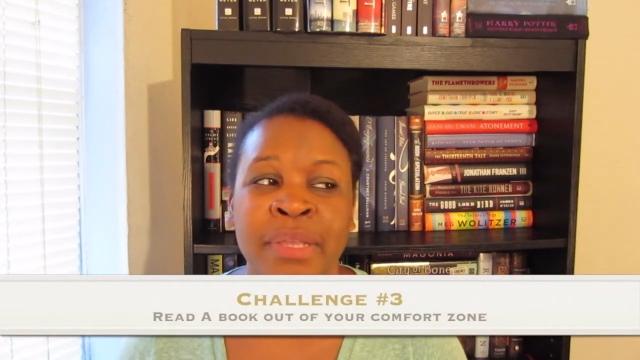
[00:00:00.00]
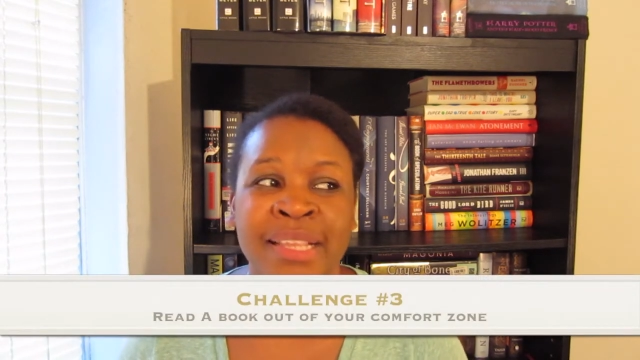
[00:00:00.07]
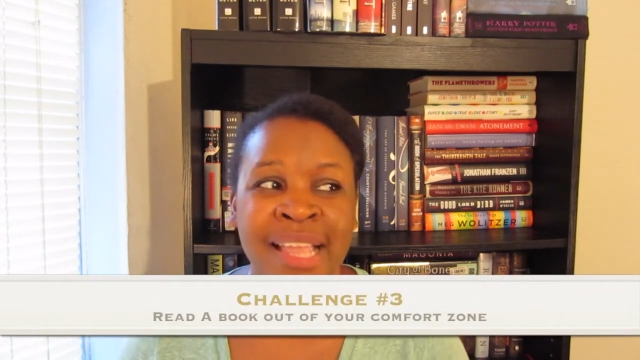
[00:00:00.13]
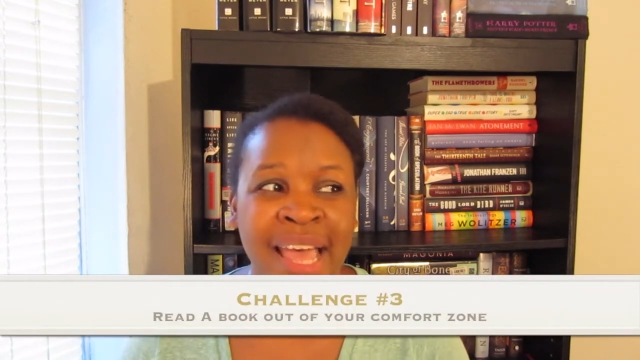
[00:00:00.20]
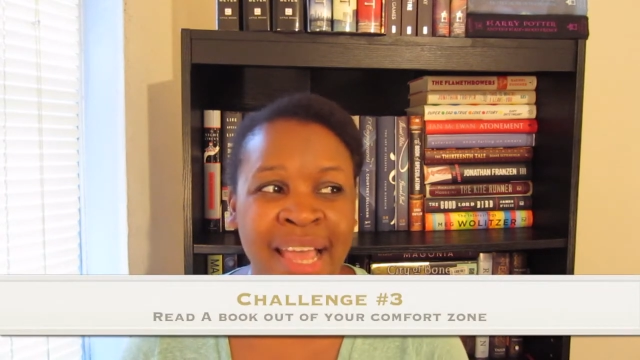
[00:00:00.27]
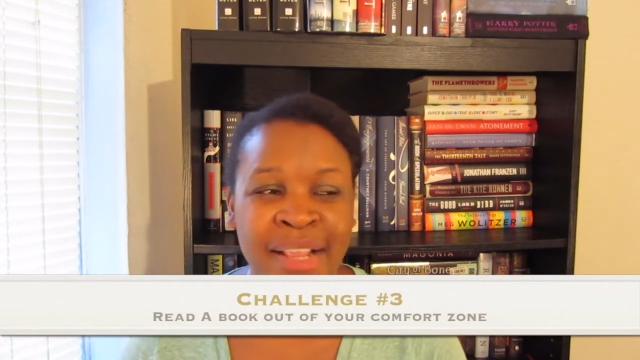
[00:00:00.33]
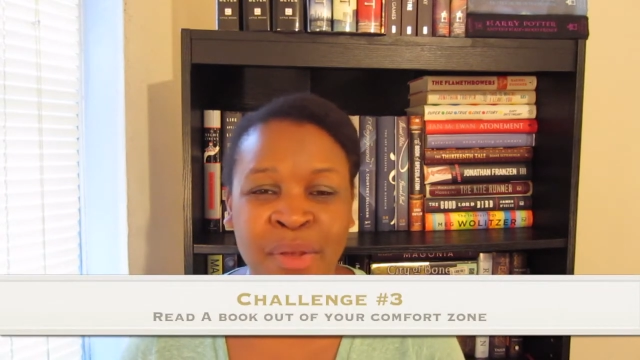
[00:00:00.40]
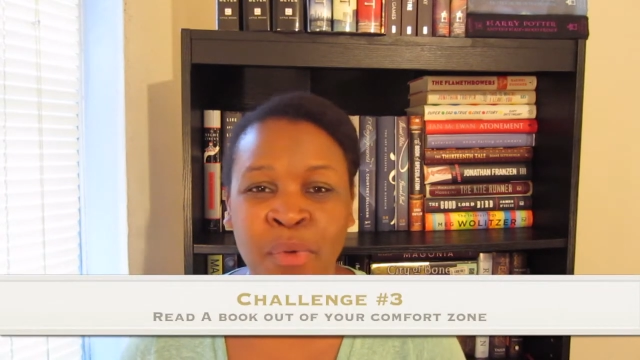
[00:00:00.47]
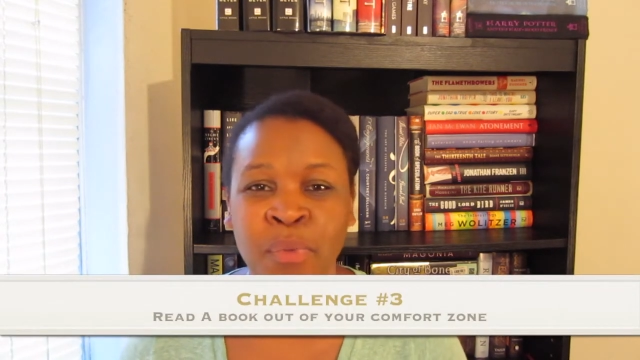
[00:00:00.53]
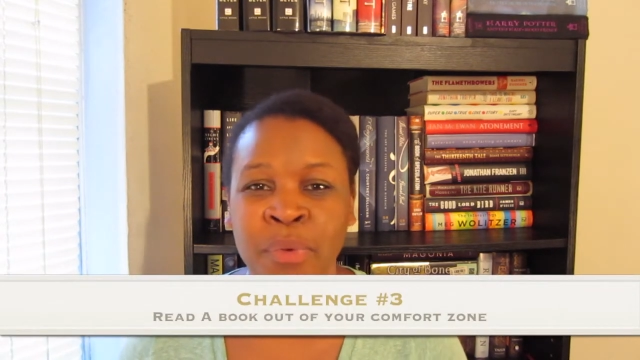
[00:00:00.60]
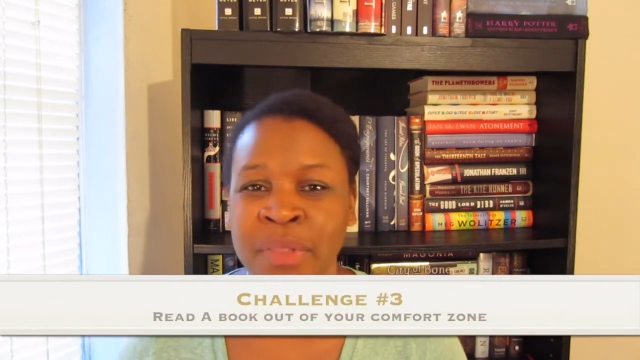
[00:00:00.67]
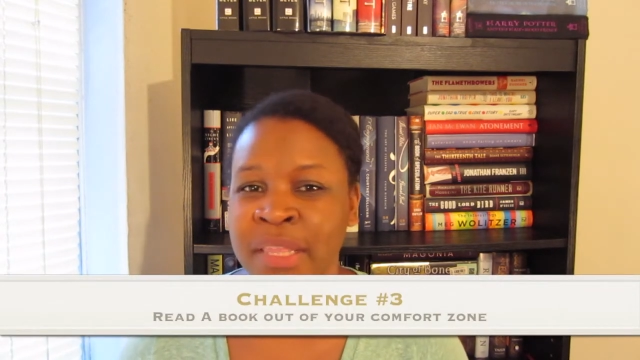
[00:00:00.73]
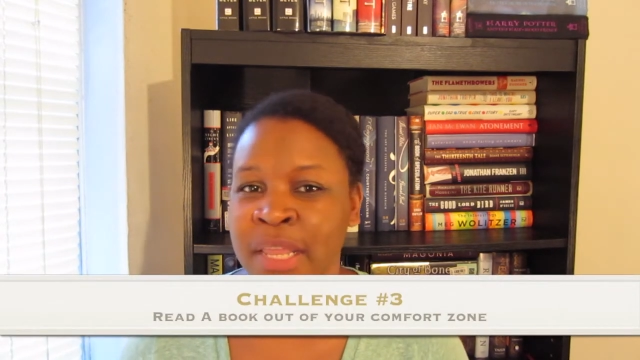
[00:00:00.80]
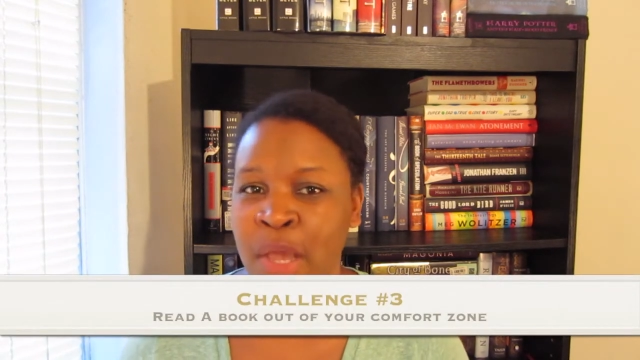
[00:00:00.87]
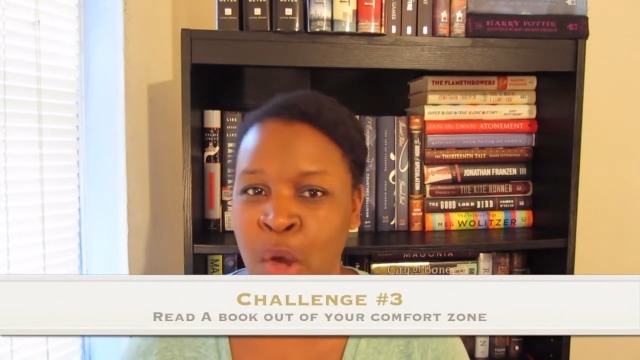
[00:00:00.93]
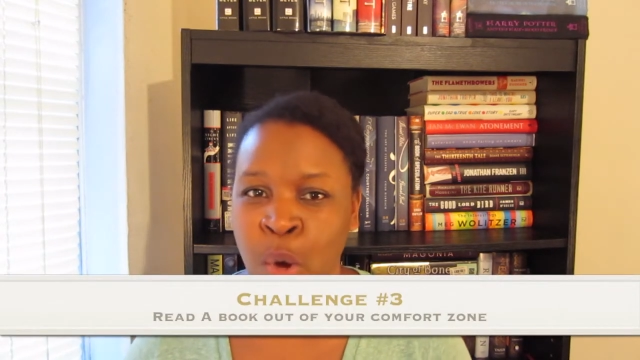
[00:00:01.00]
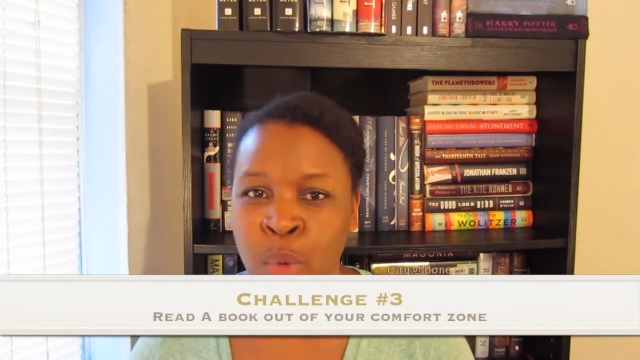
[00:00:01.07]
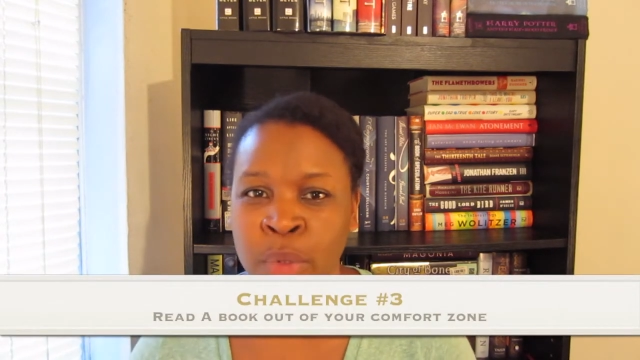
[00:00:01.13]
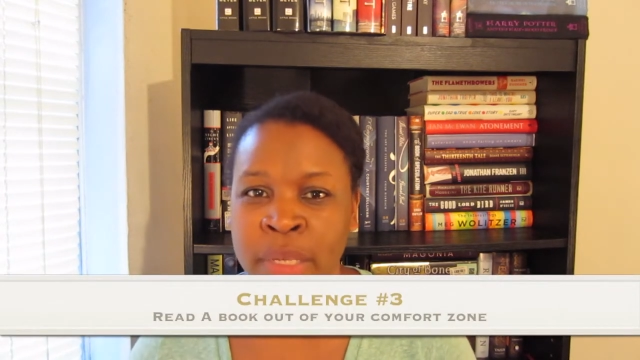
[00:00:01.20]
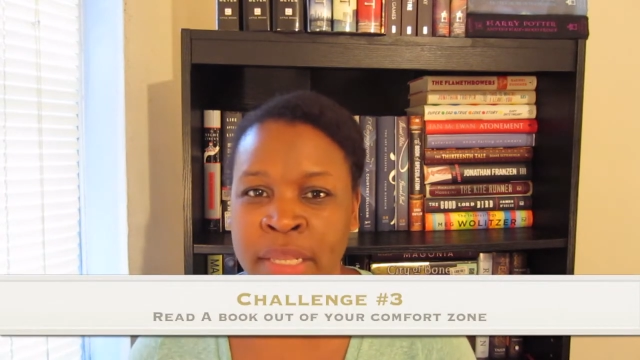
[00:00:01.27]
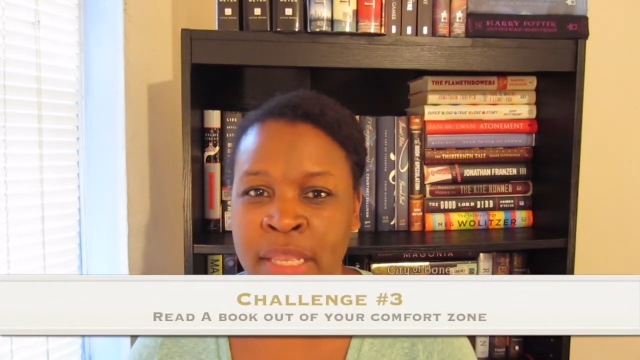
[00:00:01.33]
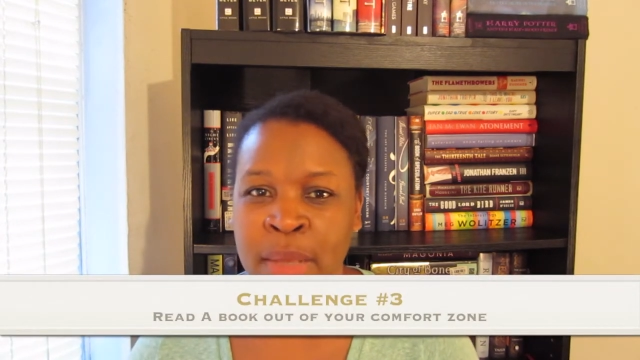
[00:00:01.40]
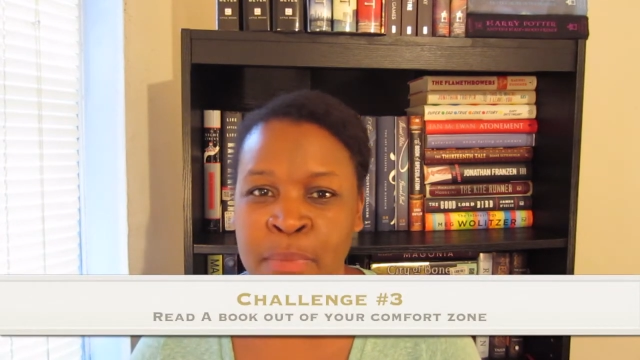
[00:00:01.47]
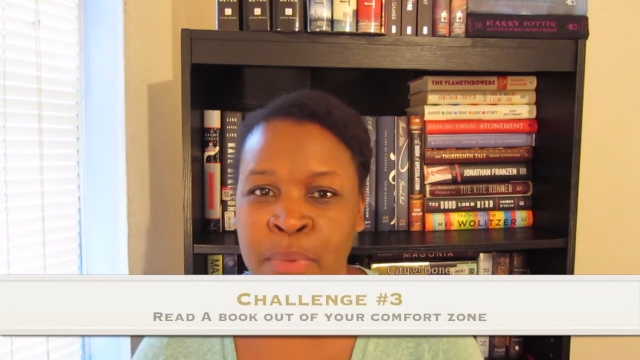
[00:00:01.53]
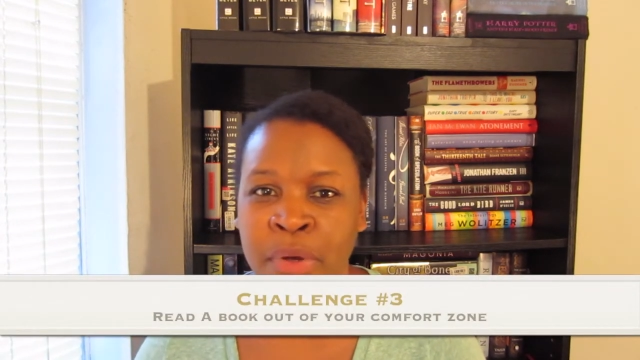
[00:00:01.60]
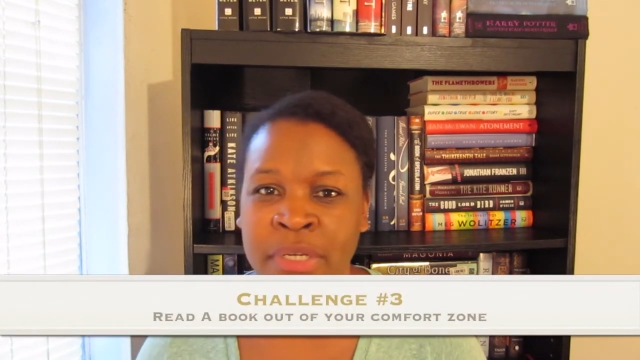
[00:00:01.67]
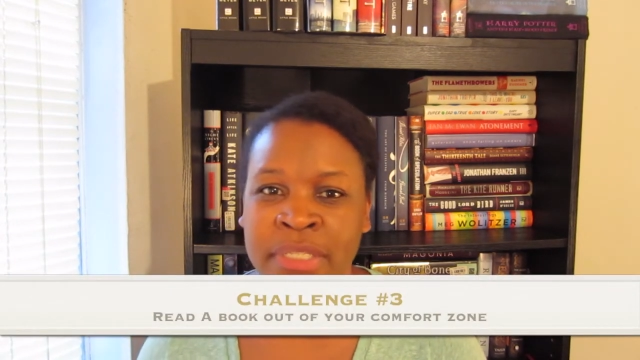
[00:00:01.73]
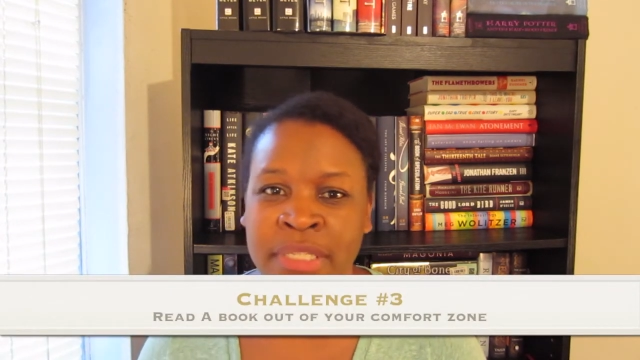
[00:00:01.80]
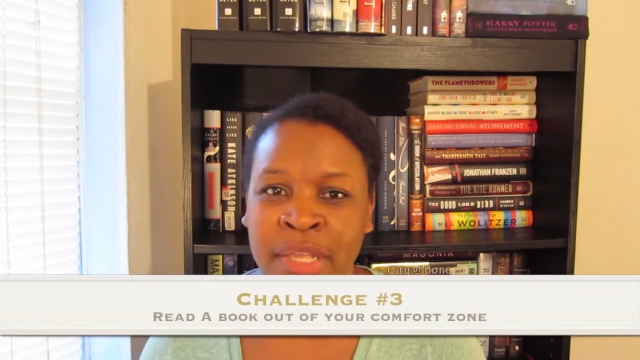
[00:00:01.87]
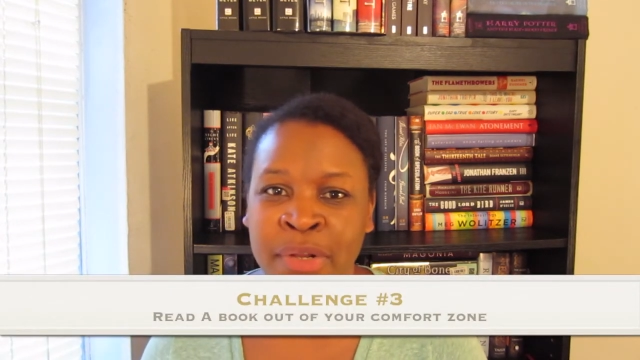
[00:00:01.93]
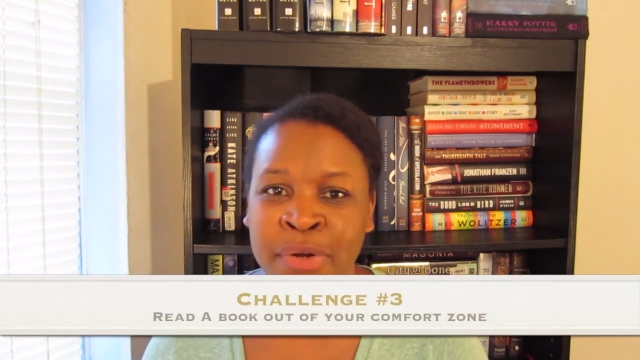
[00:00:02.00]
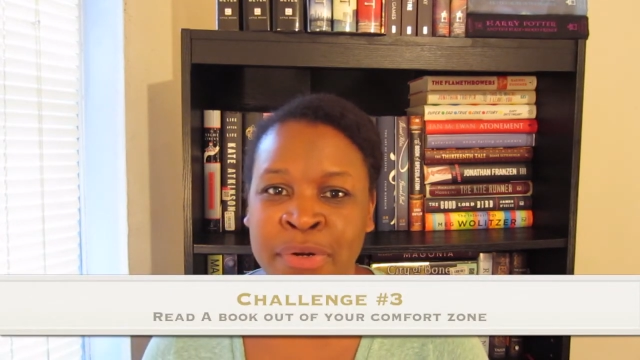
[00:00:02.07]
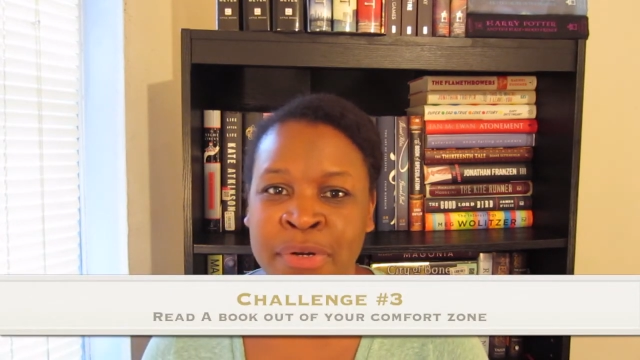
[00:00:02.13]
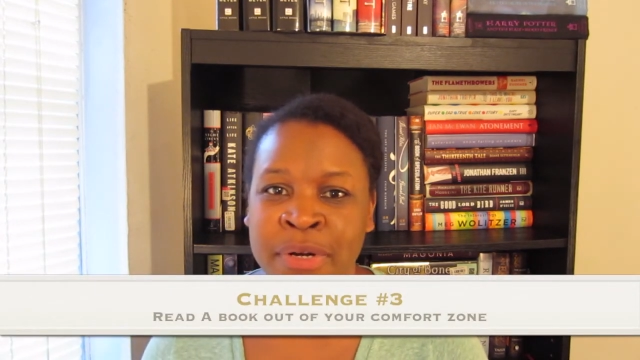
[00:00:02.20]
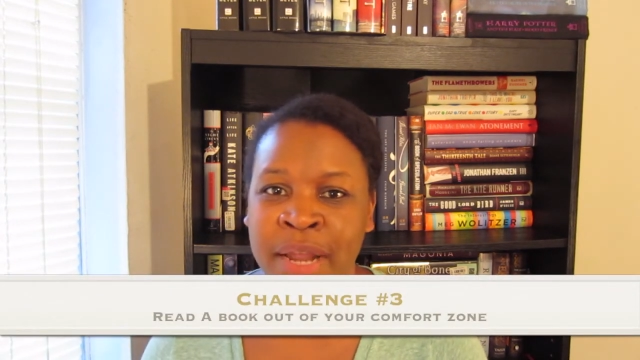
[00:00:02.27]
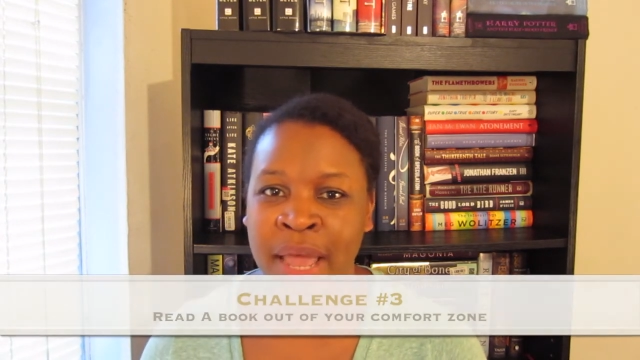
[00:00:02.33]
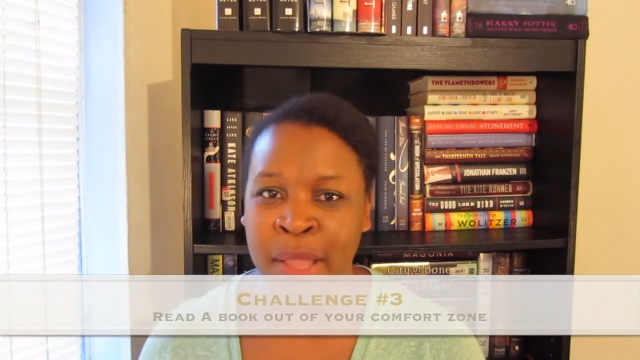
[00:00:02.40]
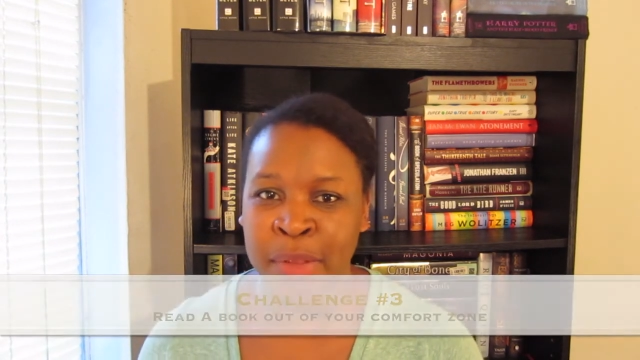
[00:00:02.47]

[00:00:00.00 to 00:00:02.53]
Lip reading: and I don't really own any books that are